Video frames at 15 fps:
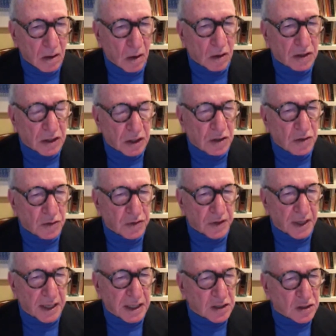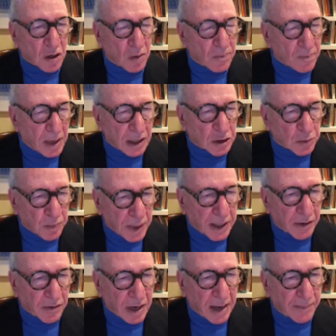Or do you think he's got much
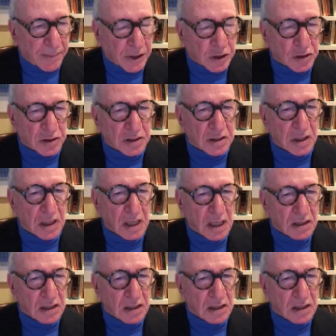bigger ambitions